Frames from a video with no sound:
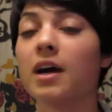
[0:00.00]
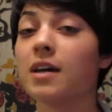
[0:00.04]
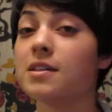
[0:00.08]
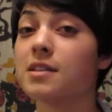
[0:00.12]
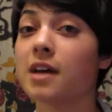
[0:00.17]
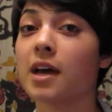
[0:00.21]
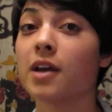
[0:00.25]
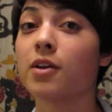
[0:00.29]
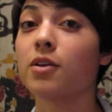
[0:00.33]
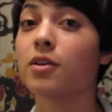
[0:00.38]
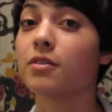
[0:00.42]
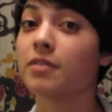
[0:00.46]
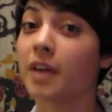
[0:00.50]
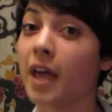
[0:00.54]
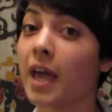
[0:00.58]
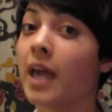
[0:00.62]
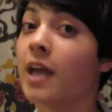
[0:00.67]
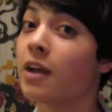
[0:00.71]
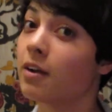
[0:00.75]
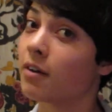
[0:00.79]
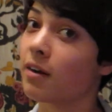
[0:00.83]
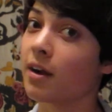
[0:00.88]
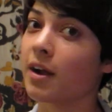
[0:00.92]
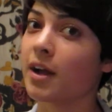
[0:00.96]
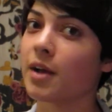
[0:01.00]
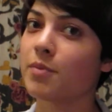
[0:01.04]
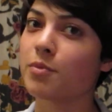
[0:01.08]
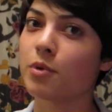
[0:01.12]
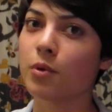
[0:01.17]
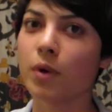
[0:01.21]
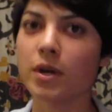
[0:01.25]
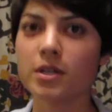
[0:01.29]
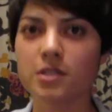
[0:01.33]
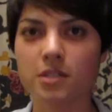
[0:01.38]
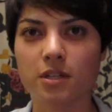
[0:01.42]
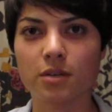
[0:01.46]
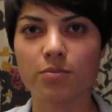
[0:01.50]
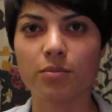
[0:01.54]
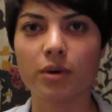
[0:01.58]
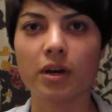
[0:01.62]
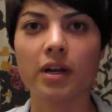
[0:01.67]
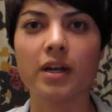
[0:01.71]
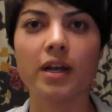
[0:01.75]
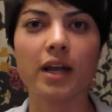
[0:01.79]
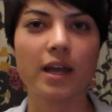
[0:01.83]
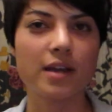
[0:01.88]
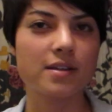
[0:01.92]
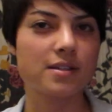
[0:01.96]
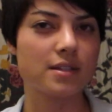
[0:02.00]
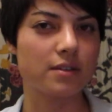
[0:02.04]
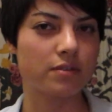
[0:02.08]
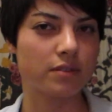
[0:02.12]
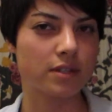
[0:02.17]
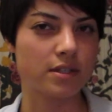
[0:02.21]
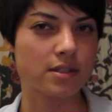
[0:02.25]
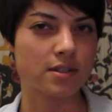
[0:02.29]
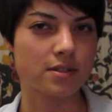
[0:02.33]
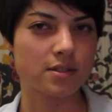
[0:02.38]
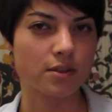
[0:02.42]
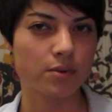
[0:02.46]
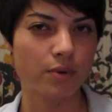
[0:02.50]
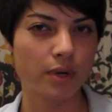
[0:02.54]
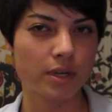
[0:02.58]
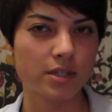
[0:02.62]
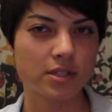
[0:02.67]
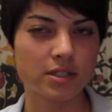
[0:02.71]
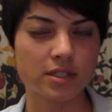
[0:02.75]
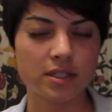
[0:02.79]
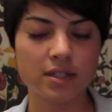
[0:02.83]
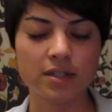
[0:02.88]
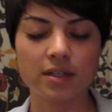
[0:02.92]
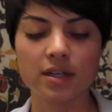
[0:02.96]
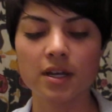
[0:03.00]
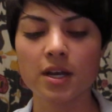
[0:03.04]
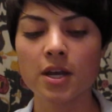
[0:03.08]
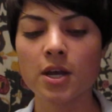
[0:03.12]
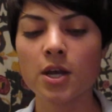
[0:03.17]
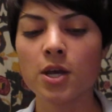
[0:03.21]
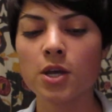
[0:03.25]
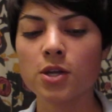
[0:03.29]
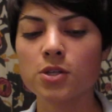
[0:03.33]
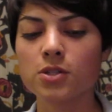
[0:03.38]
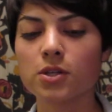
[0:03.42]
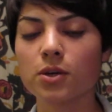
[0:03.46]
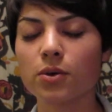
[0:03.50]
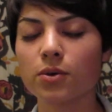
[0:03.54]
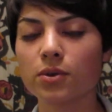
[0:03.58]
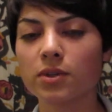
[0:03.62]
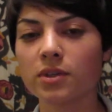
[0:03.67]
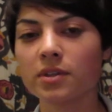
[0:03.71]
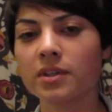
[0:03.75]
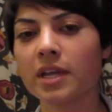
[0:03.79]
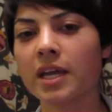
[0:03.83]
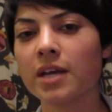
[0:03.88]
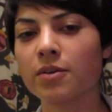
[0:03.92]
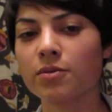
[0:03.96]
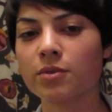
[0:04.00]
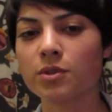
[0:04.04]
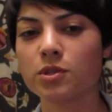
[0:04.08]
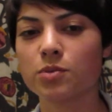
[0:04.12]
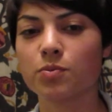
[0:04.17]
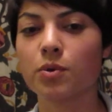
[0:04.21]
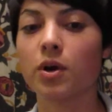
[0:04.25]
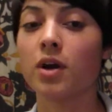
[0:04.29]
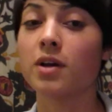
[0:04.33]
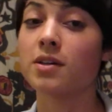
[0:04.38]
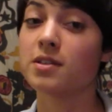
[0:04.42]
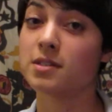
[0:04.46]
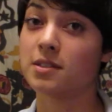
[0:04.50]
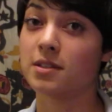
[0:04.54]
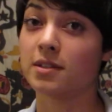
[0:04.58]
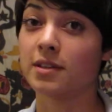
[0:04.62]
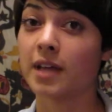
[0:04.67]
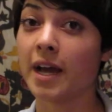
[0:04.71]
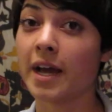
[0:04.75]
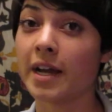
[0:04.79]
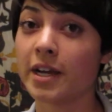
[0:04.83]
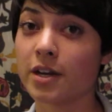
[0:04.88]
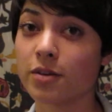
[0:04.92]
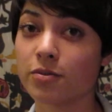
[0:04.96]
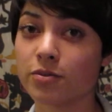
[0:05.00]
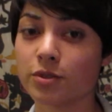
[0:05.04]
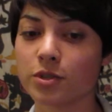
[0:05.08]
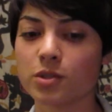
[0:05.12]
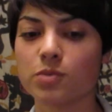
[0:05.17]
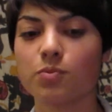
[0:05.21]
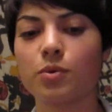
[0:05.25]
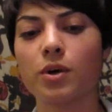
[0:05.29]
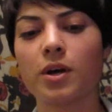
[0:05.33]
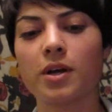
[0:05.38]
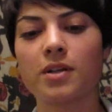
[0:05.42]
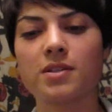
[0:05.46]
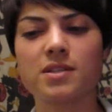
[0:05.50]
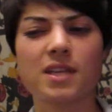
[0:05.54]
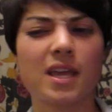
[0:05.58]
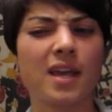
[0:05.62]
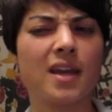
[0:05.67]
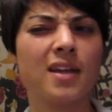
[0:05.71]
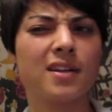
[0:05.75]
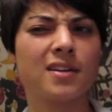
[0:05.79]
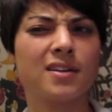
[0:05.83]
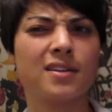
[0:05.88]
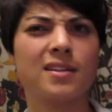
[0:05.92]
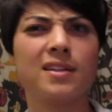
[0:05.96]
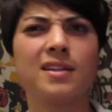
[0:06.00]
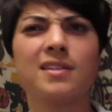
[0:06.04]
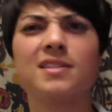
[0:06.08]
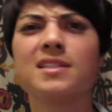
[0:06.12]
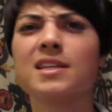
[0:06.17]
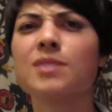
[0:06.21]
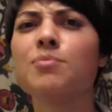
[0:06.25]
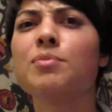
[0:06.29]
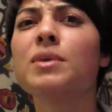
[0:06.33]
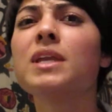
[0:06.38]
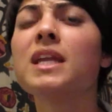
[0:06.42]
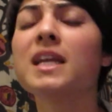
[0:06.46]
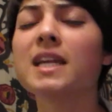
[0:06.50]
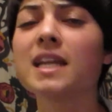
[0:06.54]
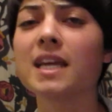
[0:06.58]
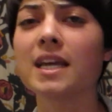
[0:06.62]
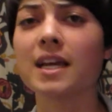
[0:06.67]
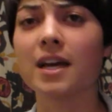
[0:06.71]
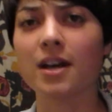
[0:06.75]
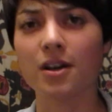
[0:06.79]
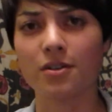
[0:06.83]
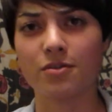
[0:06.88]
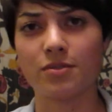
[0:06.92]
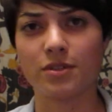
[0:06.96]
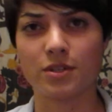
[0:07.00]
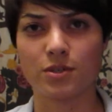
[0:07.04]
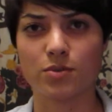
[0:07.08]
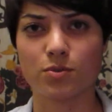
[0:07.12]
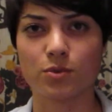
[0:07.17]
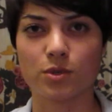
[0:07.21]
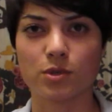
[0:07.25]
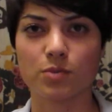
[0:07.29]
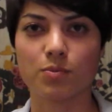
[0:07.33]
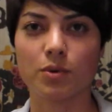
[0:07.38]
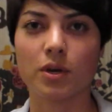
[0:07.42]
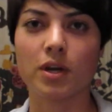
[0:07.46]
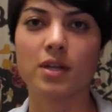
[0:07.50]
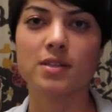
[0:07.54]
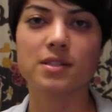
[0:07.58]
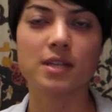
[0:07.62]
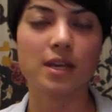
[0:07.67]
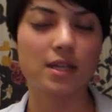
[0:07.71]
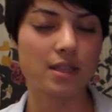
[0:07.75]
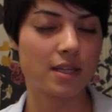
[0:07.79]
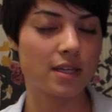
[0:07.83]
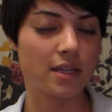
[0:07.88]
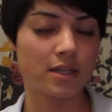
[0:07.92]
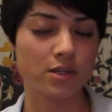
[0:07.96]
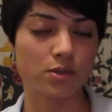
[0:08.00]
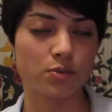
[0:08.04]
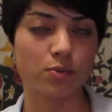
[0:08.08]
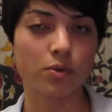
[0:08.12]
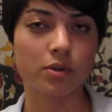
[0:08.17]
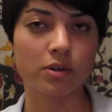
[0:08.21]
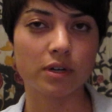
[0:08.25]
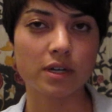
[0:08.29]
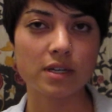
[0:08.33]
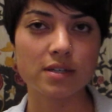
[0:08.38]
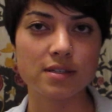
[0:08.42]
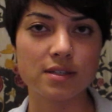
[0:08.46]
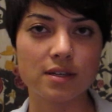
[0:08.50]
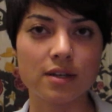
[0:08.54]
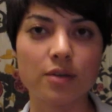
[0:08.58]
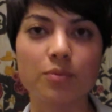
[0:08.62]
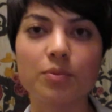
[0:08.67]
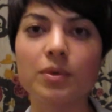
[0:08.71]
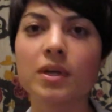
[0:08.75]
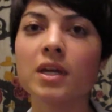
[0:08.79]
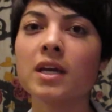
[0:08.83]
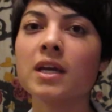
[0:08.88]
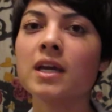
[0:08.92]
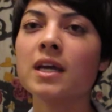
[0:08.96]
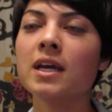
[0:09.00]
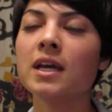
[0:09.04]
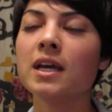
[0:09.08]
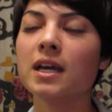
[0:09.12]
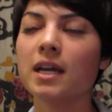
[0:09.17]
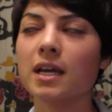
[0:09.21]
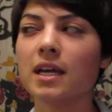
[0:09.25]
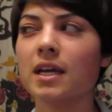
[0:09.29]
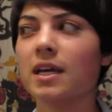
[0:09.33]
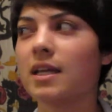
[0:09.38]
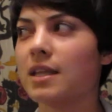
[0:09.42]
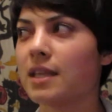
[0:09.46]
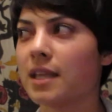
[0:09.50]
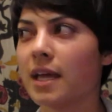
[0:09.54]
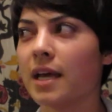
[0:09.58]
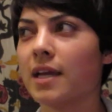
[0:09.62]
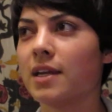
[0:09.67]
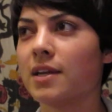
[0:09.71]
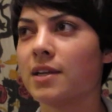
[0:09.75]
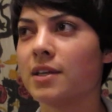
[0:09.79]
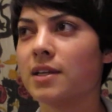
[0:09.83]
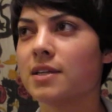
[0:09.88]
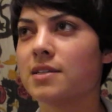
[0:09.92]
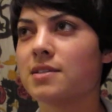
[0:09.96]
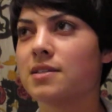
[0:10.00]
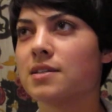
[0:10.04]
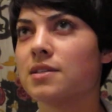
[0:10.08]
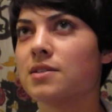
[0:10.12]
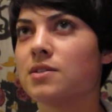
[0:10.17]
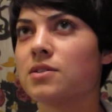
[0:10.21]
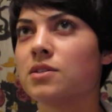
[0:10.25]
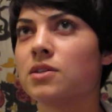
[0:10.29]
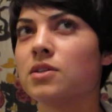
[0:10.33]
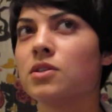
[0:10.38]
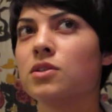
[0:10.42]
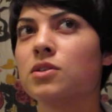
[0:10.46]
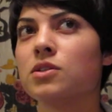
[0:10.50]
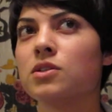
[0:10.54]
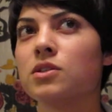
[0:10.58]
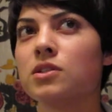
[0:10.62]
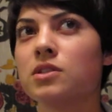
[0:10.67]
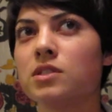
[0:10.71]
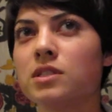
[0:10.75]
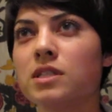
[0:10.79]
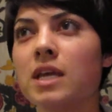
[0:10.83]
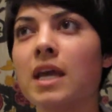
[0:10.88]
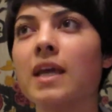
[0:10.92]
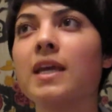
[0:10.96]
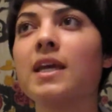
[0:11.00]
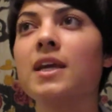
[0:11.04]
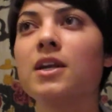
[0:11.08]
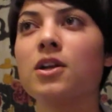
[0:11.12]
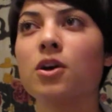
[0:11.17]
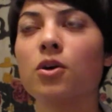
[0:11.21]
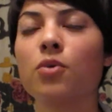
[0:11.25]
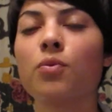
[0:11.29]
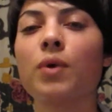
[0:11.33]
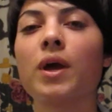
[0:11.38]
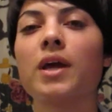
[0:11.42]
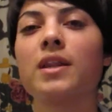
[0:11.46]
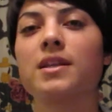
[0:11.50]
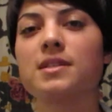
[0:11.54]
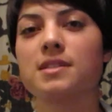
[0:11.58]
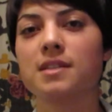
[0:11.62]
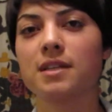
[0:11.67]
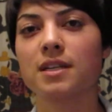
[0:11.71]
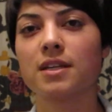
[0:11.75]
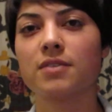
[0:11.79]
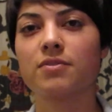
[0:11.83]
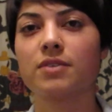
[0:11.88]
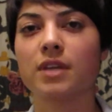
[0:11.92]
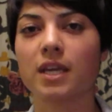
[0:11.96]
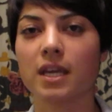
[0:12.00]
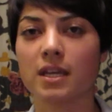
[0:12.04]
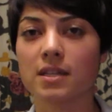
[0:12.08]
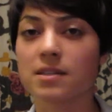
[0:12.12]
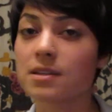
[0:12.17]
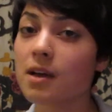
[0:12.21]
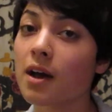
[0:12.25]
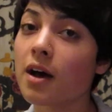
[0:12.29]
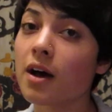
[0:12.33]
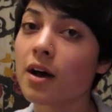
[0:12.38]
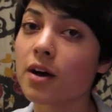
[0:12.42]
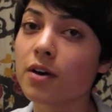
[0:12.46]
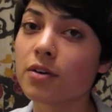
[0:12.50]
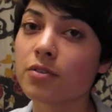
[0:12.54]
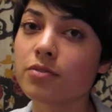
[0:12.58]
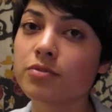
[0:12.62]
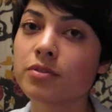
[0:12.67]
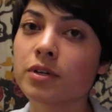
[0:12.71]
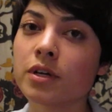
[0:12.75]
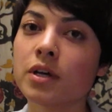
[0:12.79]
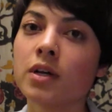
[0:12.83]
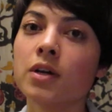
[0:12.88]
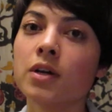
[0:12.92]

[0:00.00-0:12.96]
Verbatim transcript: a title of hate crime question mark, as if this is a question. So the late response, the lack of response, and the timidity of this response, I think, is worrisome in that this is taking away the significance of